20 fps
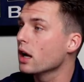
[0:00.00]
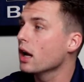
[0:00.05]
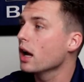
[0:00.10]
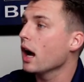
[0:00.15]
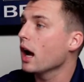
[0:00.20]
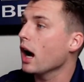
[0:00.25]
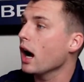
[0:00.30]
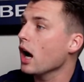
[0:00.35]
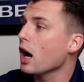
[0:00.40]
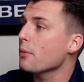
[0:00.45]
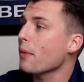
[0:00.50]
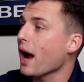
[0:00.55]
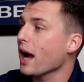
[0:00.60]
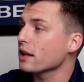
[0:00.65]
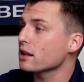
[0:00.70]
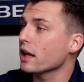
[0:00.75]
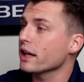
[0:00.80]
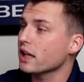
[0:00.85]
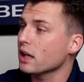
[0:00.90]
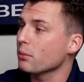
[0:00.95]
Um, I
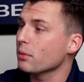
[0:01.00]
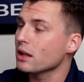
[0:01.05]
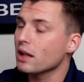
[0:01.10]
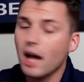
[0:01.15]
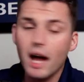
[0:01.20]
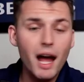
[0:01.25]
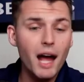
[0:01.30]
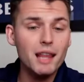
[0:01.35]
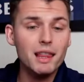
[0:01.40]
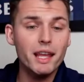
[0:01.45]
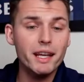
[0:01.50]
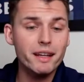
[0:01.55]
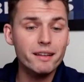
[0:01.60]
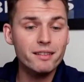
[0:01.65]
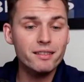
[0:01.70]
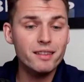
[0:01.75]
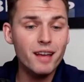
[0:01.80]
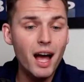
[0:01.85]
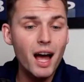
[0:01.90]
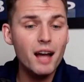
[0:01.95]
like him a lot. I like his
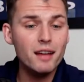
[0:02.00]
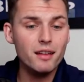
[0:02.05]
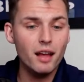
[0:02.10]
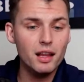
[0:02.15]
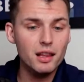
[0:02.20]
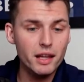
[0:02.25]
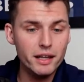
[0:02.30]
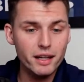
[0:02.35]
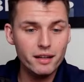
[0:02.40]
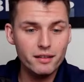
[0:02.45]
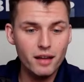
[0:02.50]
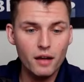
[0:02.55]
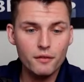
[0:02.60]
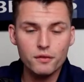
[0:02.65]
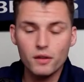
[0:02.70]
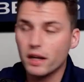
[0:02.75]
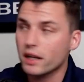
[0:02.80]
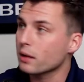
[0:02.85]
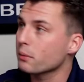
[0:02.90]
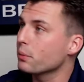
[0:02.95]
size. I like his
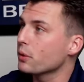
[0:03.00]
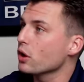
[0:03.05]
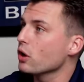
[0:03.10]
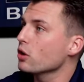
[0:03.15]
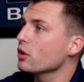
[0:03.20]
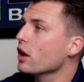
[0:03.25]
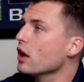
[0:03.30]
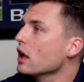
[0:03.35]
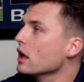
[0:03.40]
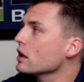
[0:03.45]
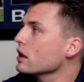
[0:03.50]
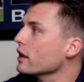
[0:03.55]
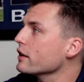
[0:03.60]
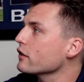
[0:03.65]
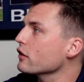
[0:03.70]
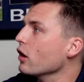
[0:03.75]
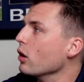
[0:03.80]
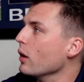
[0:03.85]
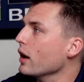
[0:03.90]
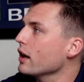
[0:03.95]
athletic build. Let's
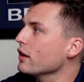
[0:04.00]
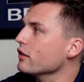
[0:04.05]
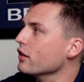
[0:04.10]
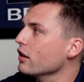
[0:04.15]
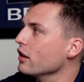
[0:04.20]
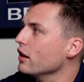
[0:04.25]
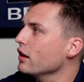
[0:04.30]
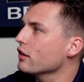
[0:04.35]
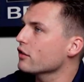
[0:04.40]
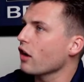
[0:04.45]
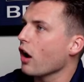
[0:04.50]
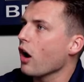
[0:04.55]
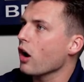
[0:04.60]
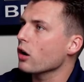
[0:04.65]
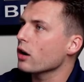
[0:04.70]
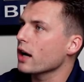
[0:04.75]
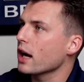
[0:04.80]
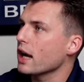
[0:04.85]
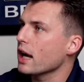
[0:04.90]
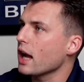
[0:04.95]
go into his
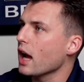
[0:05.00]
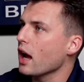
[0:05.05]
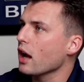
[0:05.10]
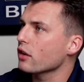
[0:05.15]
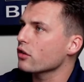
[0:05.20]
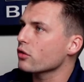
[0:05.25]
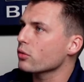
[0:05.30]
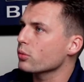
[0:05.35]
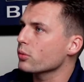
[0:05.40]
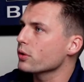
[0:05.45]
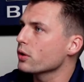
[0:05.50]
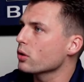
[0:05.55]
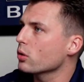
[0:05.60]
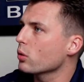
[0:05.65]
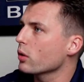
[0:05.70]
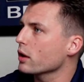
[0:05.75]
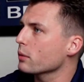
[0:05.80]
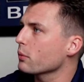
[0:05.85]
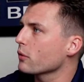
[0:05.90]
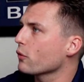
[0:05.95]
R A S real
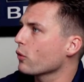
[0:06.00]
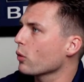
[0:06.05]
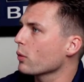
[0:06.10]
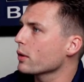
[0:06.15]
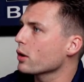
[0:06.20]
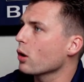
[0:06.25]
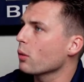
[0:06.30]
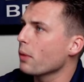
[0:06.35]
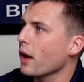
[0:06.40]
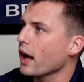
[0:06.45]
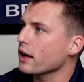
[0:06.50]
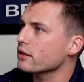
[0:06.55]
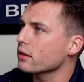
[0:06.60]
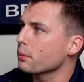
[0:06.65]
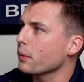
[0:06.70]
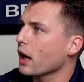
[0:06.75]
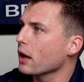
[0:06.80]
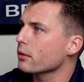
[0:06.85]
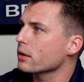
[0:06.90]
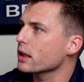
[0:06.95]
quick before we go back to
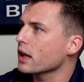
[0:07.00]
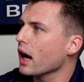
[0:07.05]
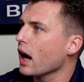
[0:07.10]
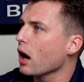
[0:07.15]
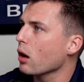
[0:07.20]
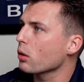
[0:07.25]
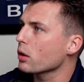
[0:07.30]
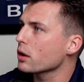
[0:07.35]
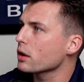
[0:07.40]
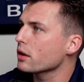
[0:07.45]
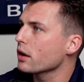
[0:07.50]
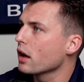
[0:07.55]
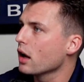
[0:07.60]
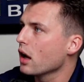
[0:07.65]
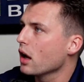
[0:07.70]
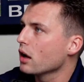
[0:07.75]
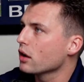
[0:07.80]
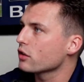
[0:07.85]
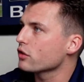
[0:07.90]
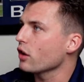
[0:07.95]
Byron Cowart.
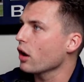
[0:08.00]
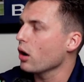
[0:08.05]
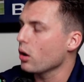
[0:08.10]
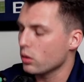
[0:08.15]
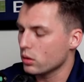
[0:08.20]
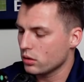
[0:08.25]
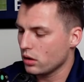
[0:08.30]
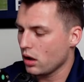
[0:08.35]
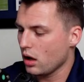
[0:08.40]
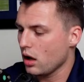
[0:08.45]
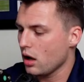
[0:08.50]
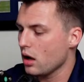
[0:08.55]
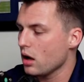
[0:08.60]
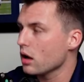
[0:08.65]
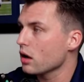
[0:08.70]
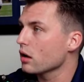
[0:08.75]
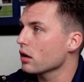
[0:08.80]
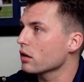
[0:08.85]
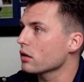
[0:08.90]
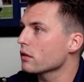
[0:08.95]
So
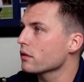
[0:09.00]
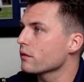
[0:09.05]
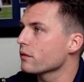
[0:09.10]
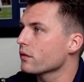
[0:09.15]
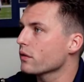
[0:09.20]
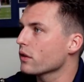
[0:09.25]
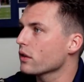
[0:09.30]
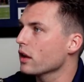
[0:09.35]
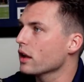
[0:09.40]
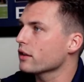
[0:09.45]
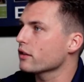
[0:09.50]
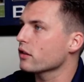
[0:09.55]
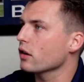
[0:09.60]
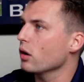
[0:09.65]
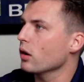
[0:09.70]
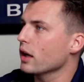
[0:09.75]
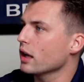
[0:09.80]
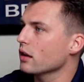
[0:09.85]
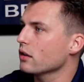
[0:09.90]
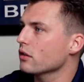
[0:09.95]
uh, let's
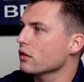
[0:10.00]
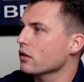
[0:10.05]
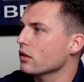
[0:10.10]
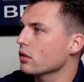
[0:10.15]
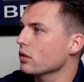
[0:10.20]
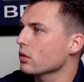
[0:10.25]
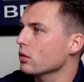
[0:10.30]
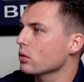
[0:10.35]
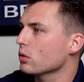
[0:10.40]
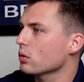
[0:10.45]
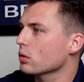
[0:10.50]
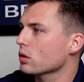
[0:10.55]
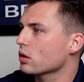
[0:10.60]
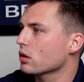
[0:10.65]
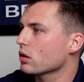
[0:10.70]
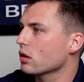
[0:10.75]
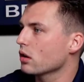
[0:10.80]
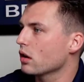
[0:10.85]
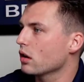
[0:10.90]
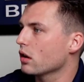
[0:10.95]
go into,
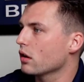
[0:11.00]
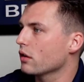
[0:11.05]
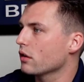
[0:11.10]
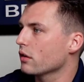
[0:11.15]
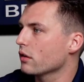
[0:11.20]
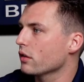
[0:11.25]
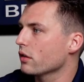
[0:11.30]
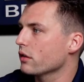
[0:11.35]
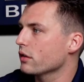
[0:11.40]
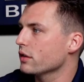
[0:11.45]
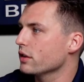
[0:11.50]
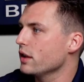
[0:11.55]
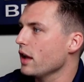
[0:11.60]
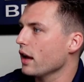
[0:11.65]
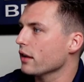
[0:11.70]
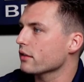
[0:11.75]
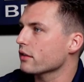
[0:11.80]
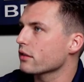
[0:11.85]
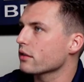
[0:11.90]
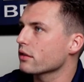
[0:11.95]

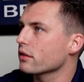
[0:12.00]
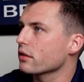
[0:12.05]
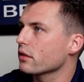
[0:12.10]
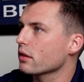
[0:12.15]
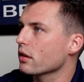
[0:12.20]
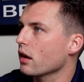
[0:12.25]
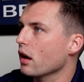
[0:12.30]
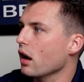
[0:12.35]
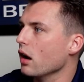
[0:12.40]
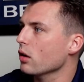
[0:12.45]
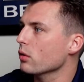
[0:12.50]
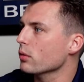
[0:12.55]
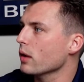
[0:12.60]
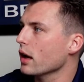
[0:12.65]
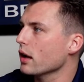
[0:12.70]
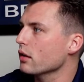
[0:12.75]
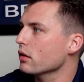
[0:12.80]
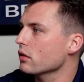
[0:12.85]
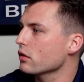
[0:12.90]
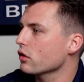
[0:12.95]
yes. All
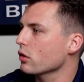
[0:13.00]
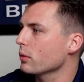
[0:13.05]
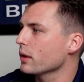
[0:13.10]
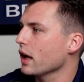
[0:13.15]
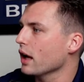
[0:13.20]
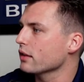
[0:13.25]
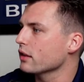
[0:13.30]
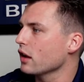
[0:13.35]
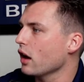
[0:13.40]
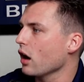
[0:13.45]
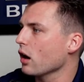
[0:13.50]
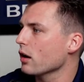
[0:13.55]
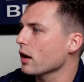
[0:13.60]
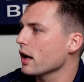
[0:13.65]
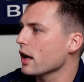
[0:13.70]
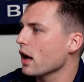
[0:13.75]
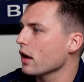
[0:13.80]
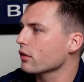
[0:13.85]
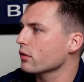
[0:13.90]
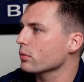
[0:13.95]
right. So we got the R
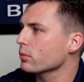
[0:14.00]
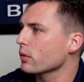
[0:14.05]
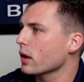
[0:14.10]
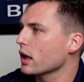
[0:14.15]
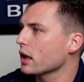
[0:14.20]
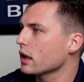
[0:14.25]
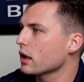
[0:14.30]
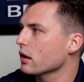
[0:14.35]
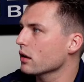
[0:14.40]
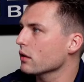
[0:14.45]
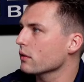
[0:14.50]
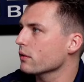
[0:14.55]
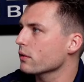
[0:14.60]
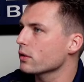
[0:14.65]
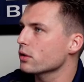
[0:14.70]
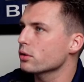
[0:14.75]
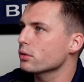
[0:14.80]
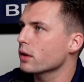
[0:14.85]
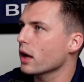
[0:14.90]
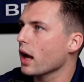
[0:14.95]
A S right here for
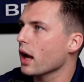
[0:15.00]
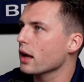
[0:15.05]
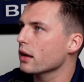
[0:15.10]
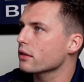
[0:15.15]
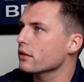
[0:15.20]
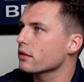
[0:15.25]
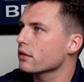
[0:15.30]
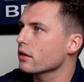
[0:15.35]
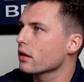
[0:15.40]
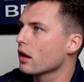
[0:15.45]
you guys.